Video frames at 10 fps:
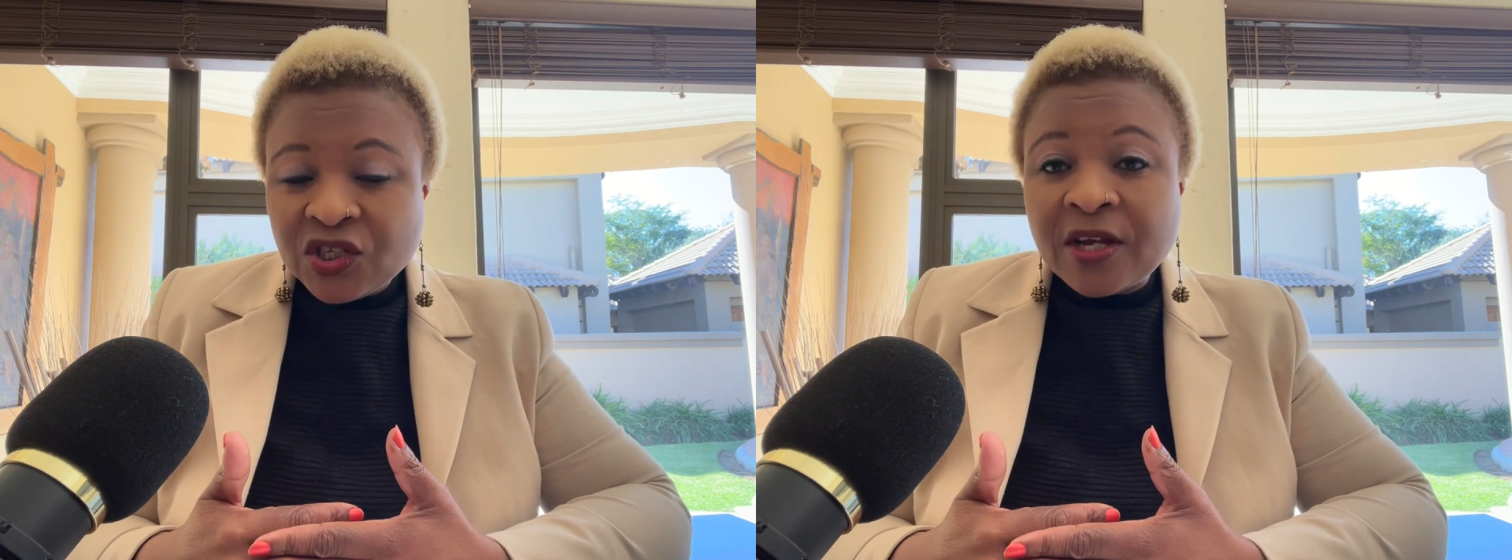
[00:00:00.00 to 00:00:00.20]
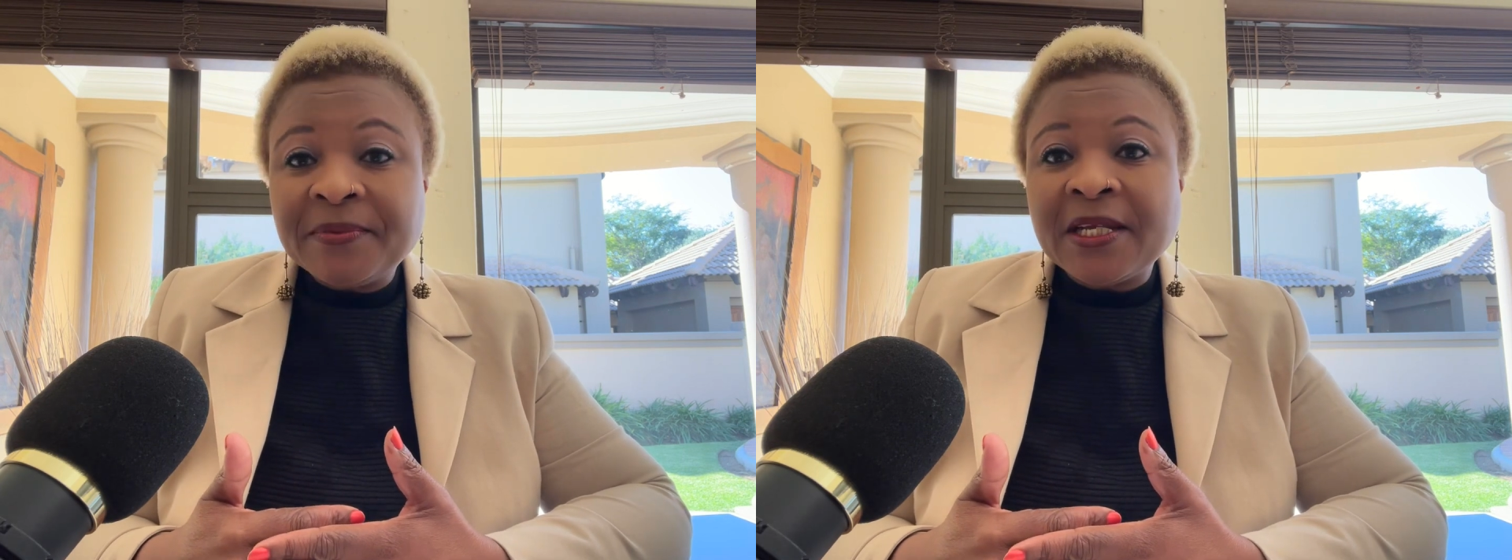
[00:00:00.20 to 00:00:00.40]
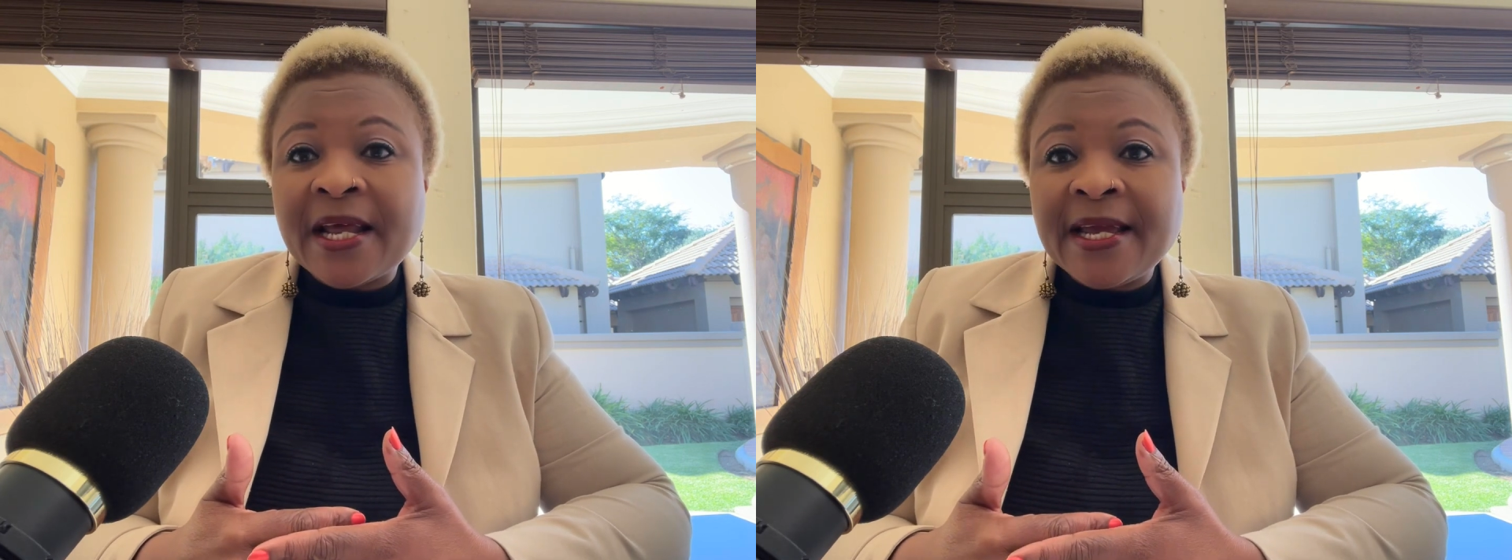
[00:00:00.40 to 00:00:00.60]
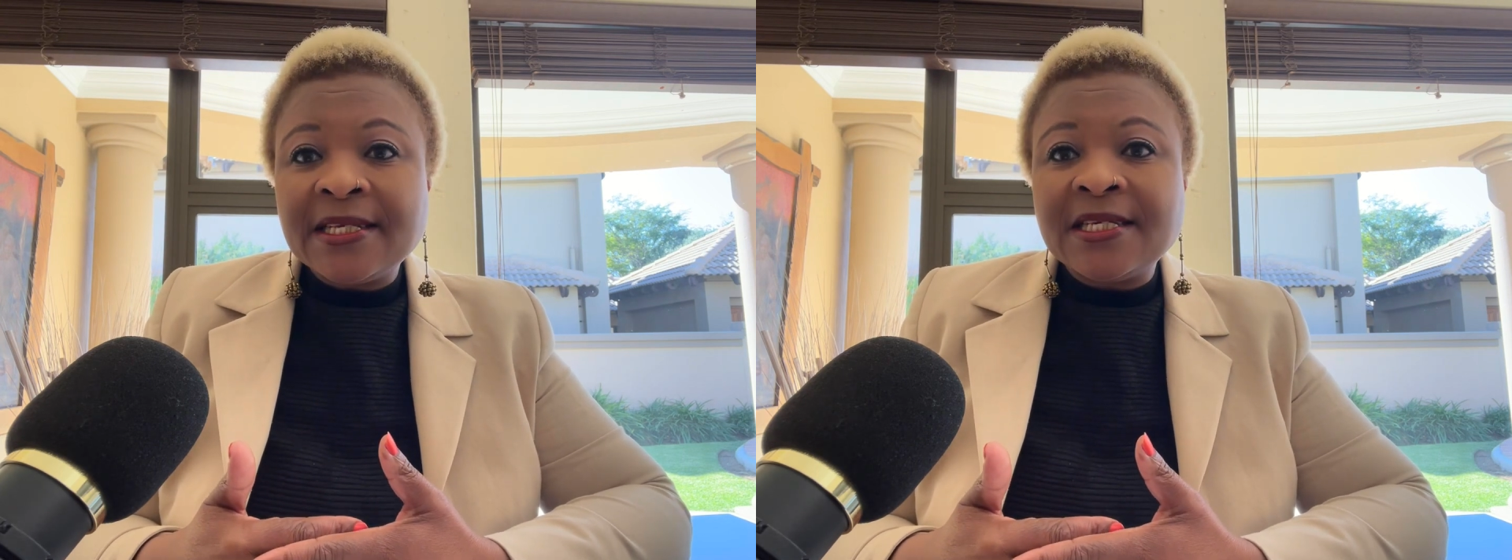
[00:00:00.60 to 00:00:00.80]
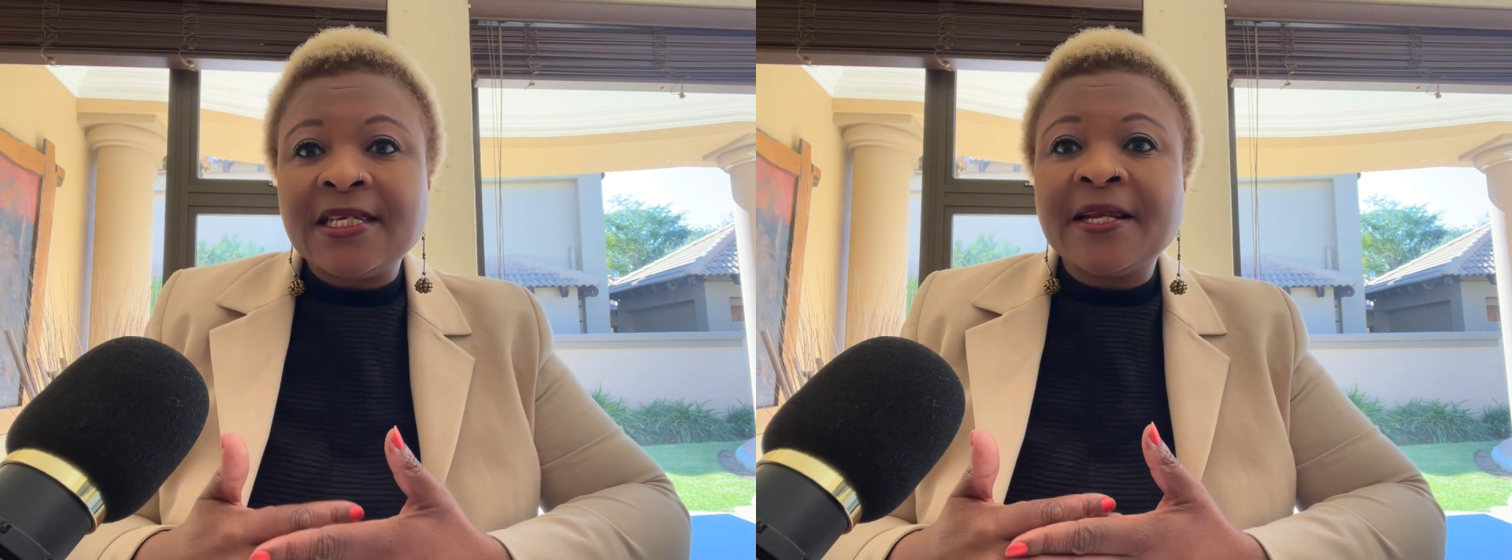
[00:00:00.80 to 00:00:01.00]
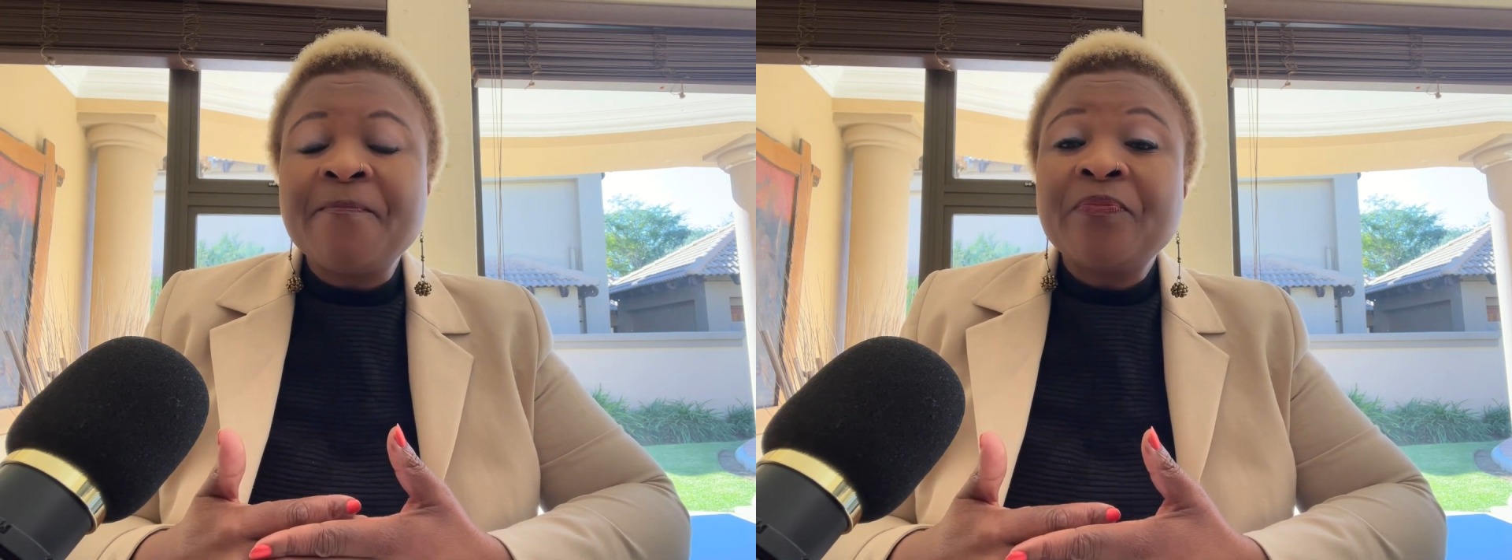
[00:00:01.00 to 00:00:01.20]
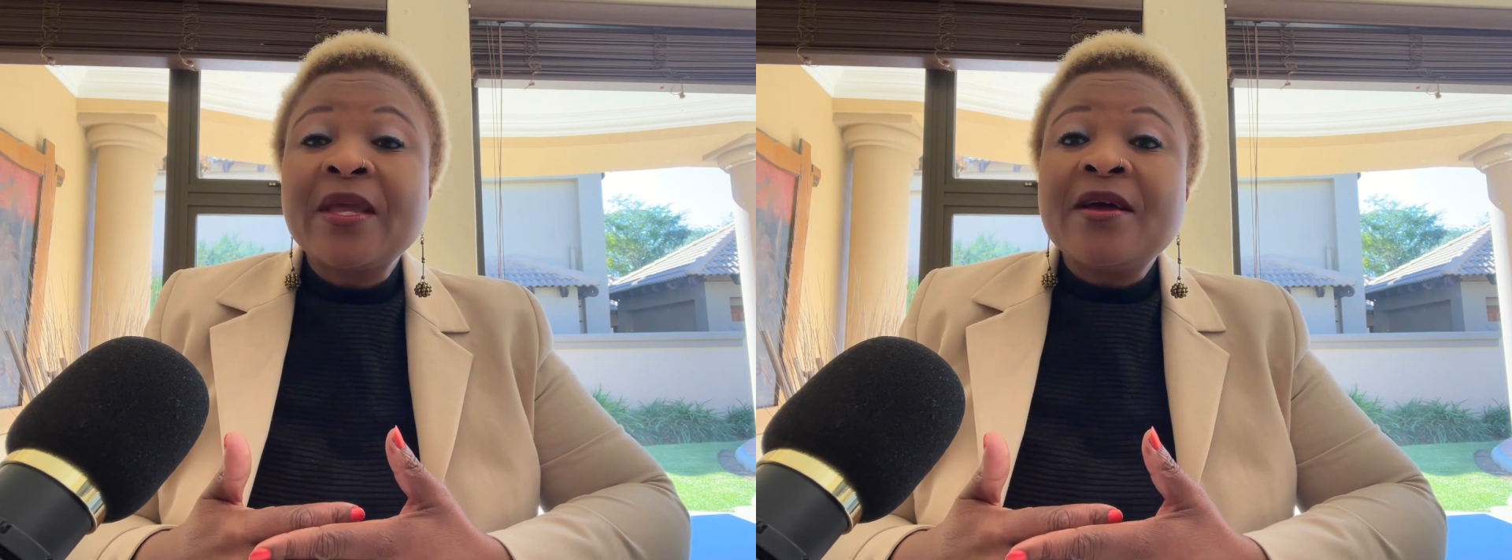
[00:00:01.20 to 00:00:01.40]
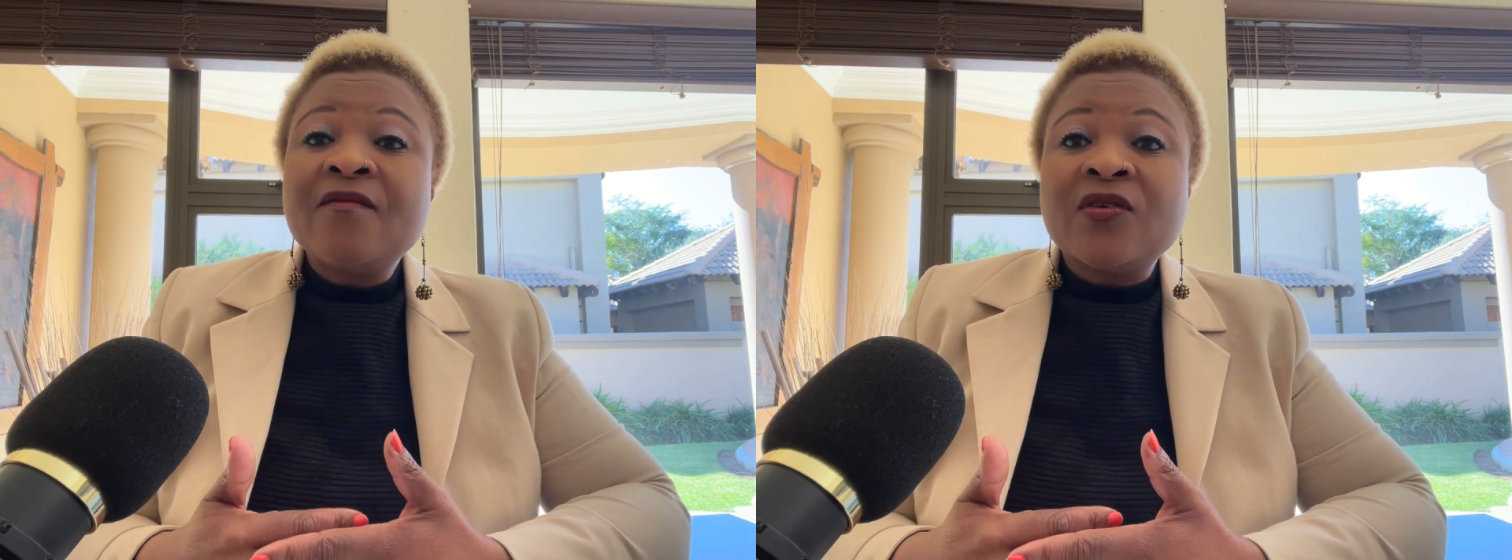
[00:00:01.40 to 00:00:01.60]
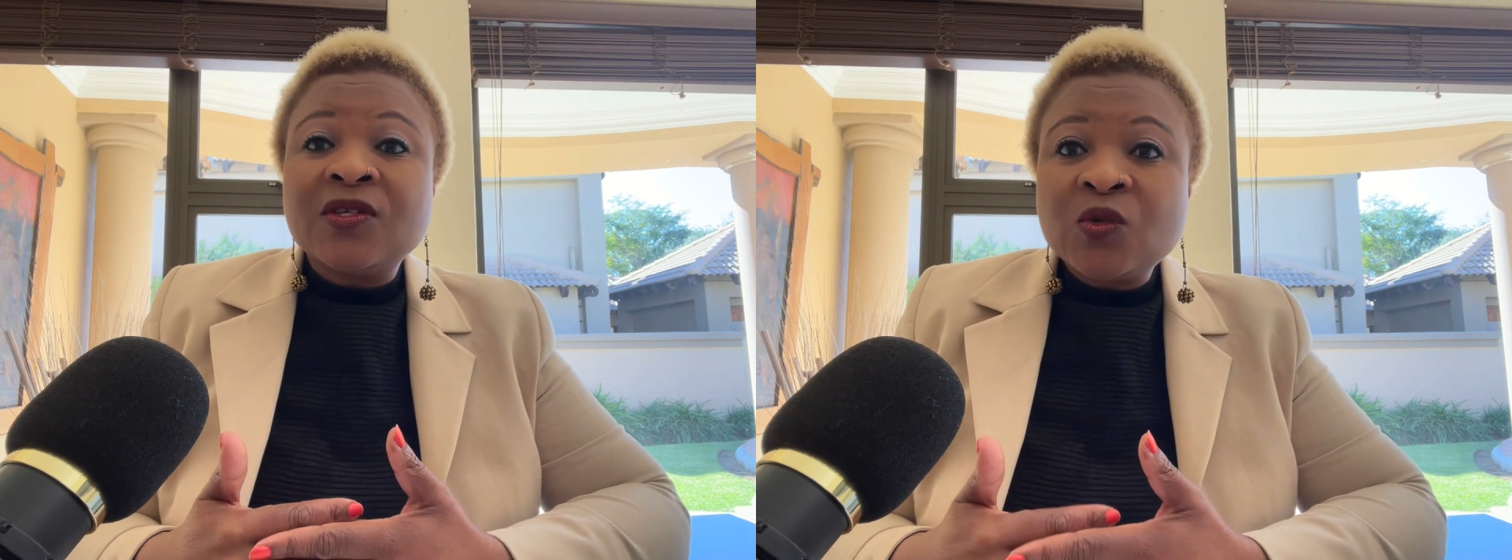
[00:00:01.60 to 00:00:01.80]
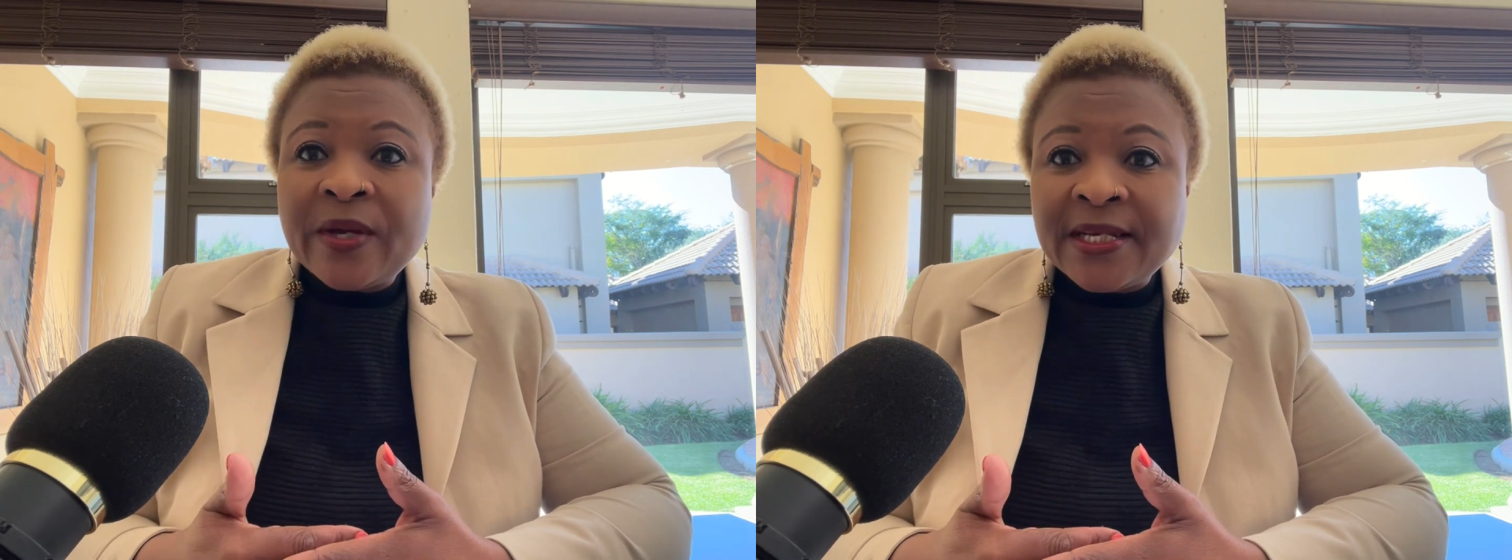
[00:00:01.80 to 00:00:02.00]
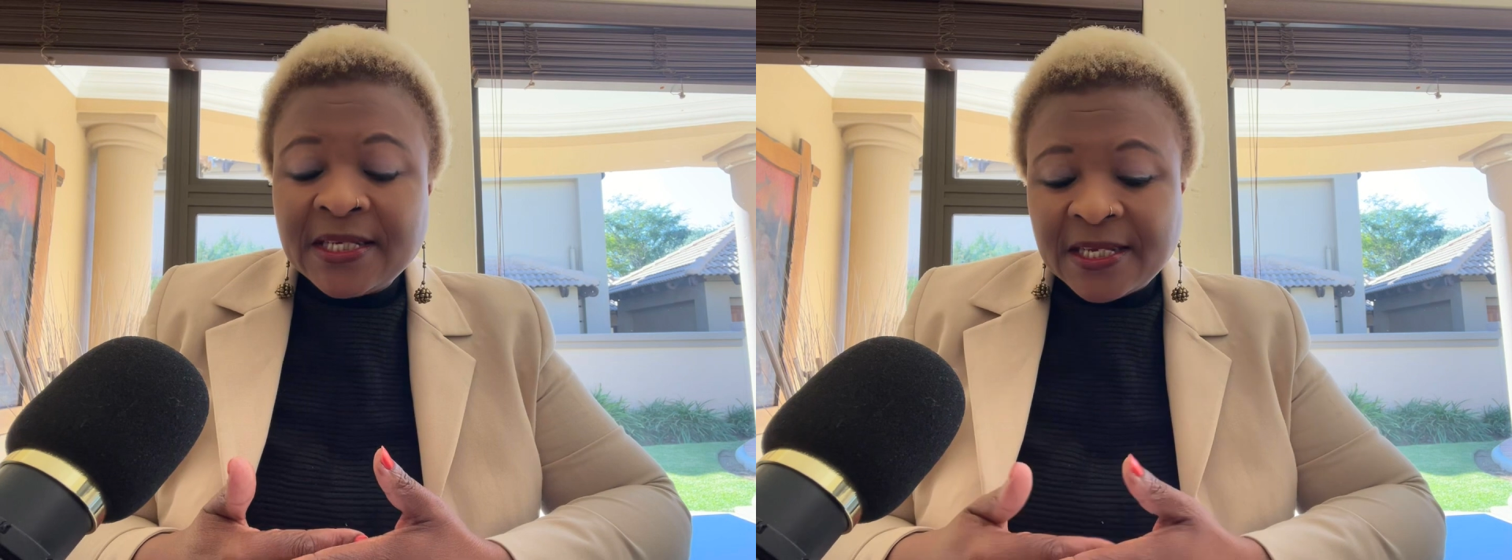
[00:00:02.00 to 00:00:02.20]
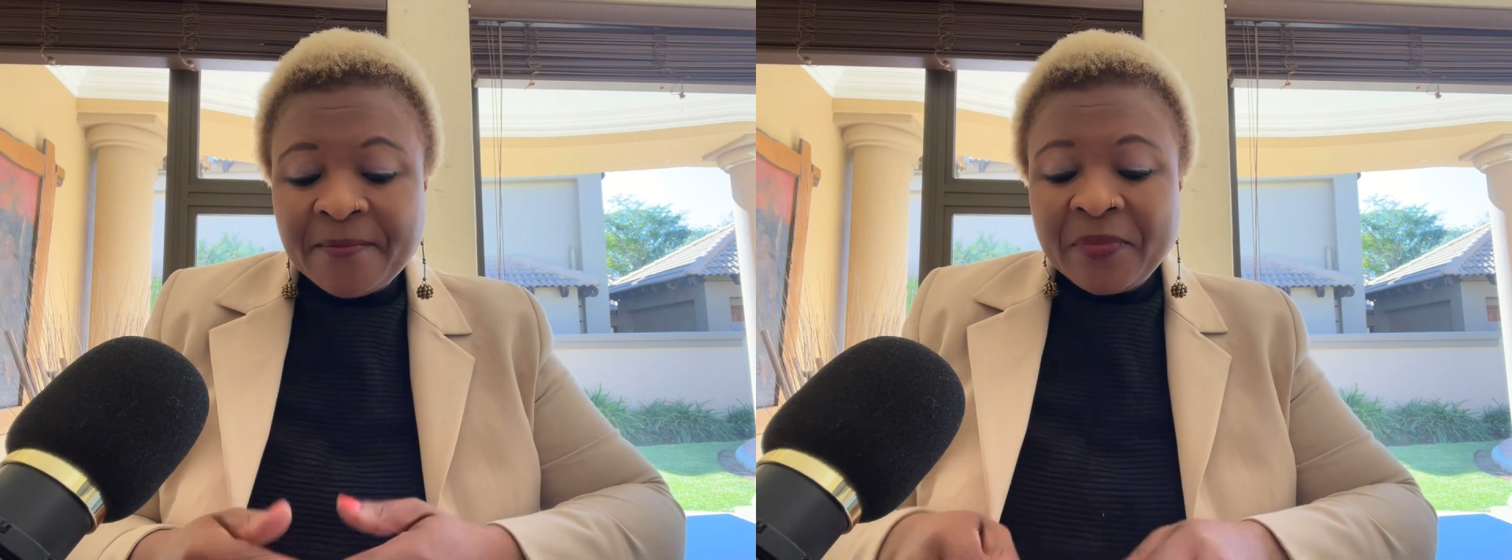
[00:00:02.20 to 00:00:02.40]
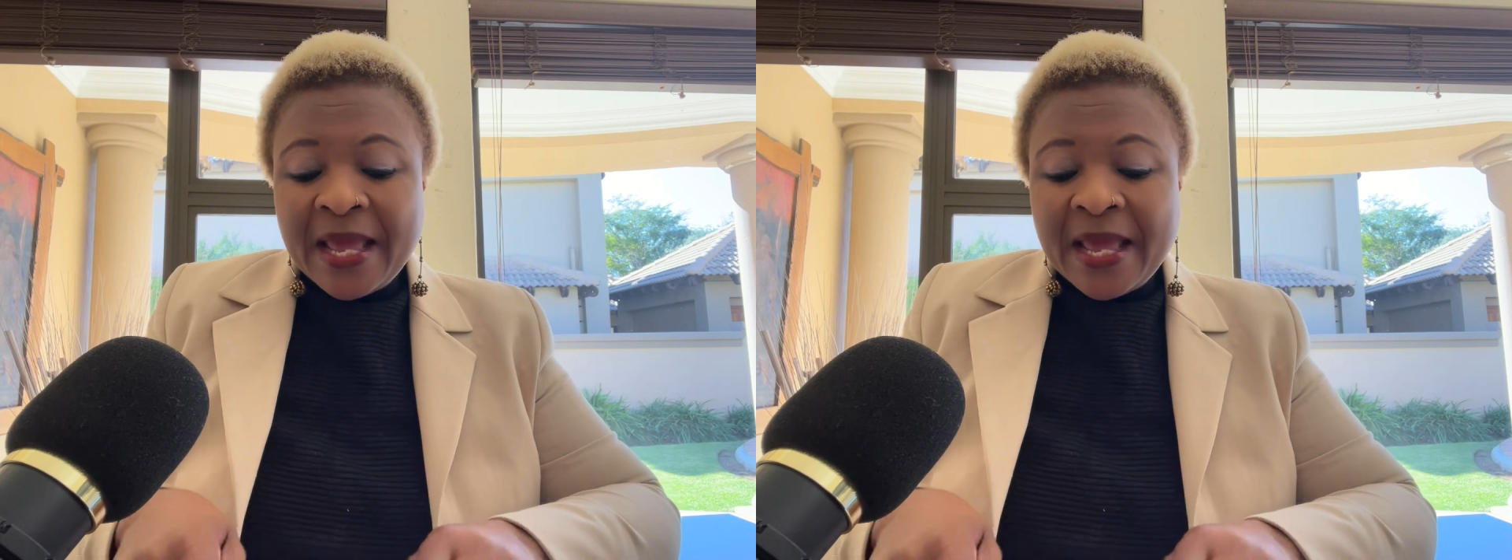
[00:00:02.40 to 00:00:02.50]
chapter 19, verse 20.